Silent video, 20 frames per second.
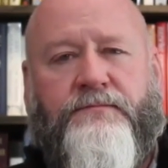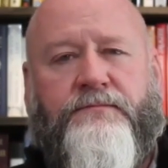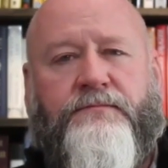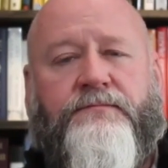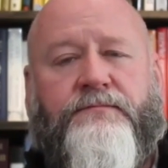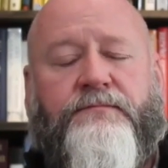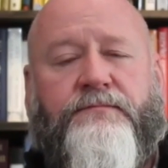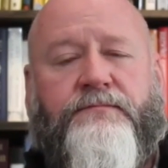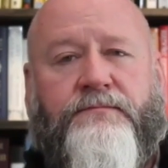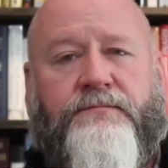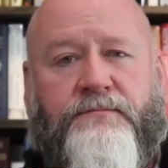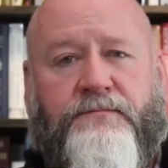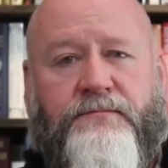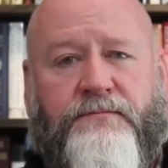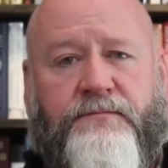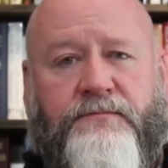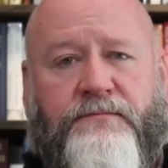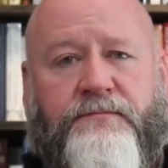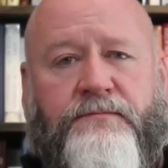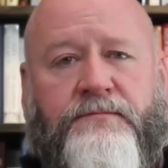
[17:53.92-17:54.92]

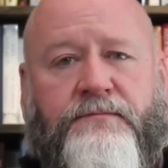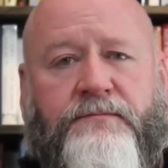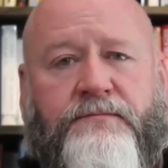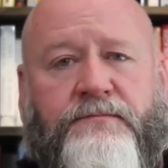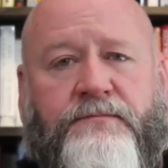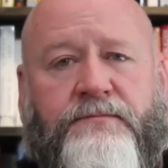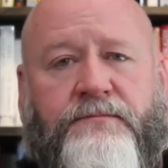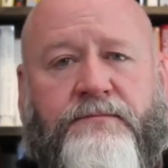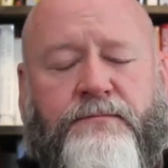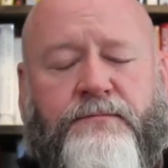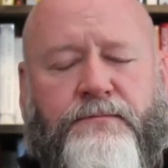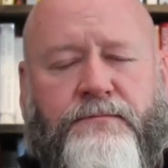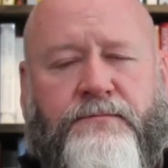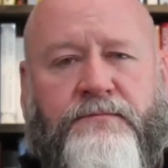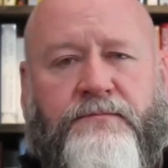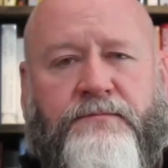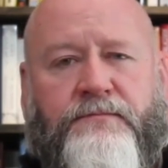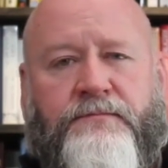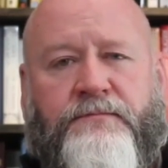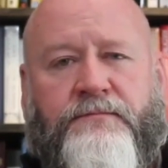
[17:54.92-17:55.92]

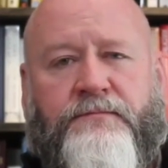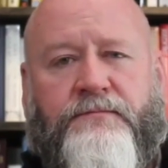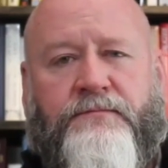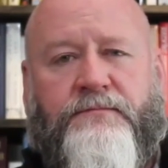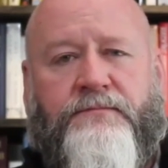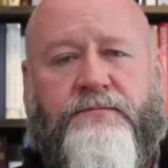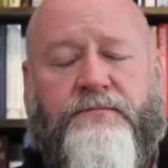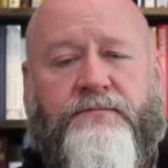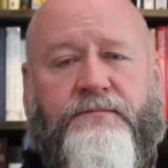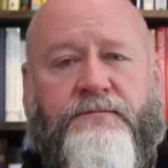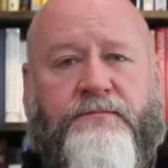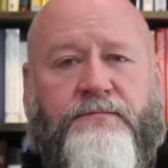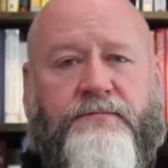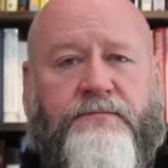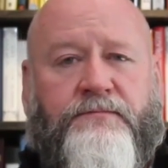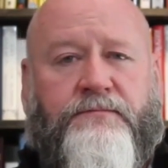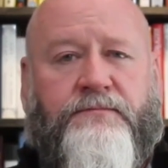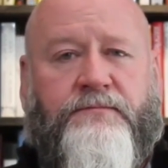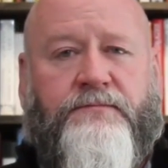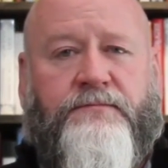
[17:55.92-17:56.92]

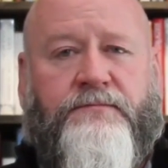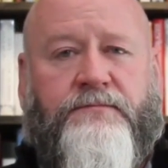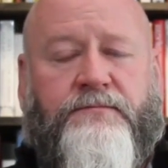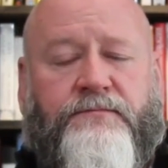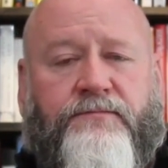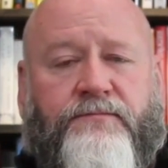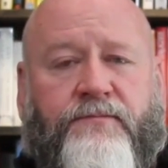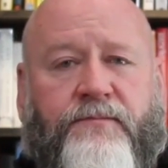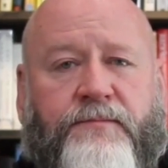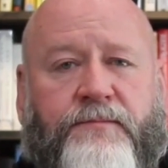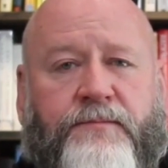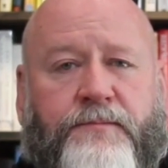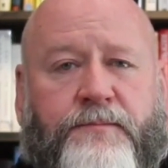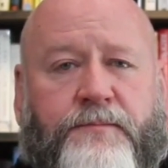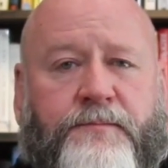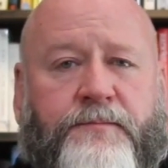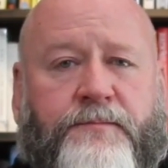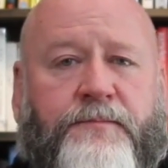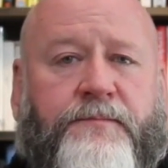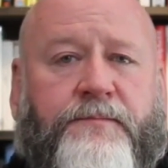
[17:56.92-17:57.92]

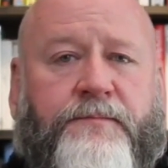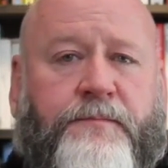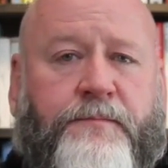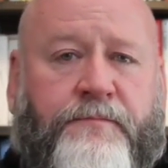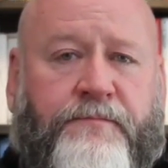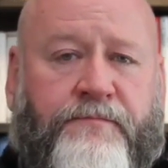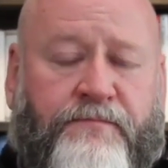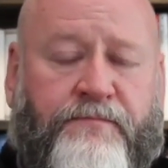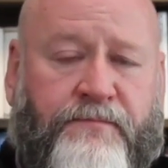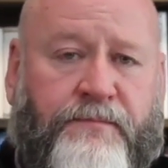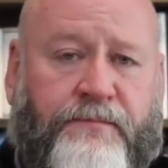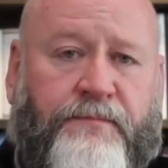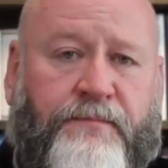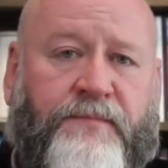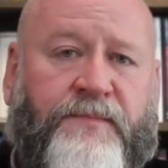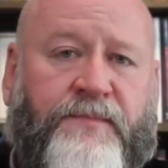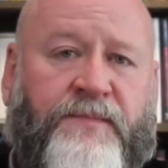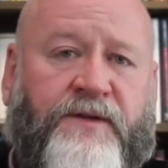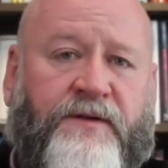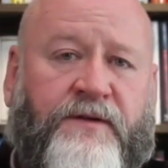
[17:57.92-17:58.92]

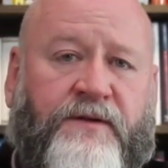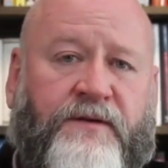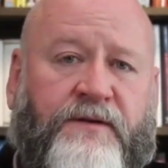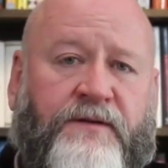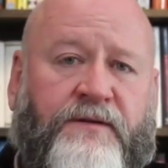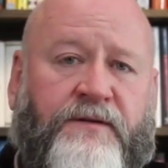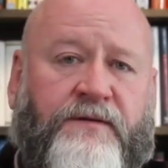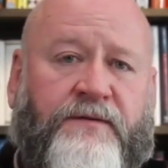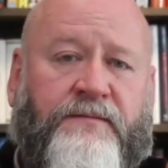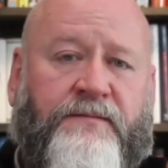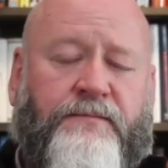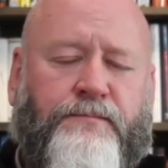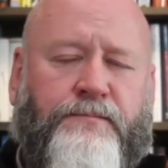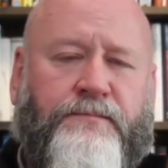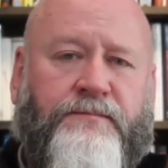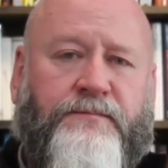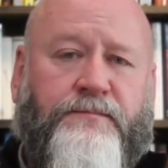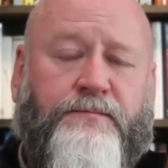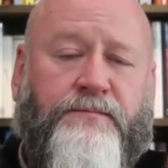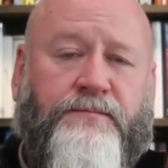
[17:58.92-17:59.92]

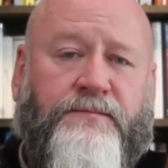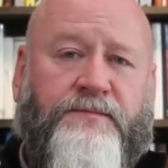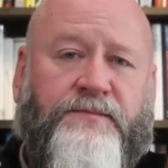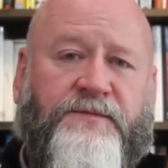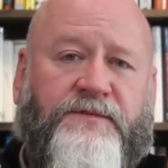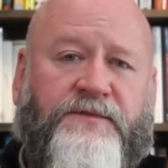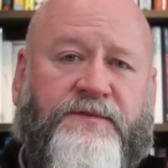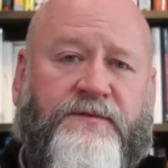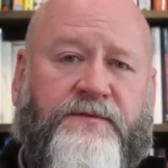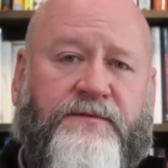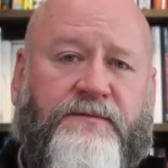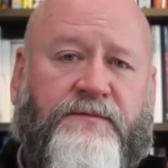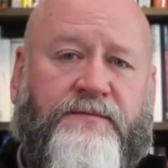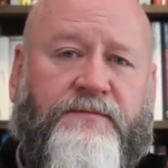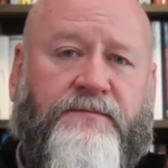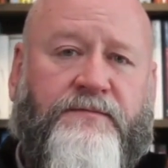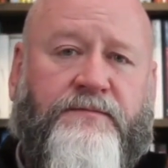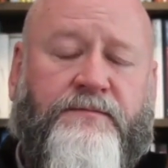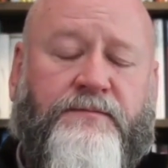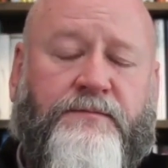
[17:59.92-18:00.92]

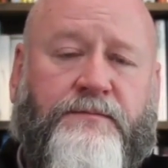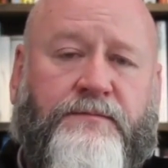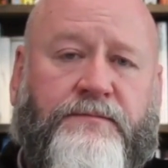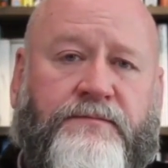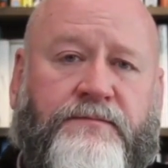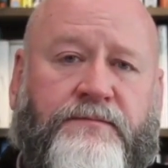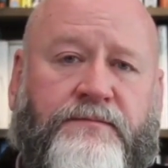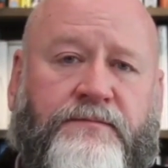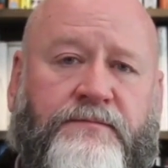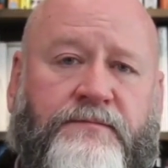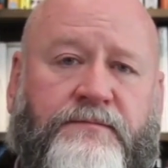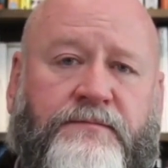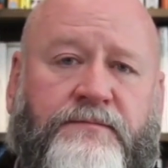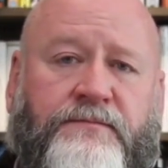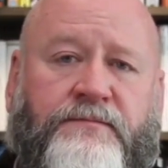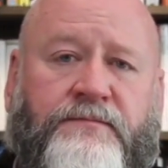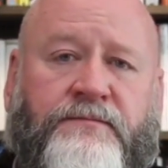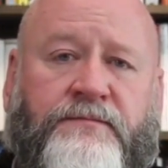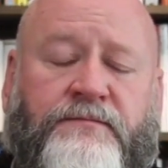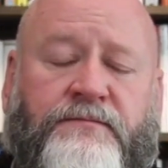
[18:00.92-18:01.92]
[no speech]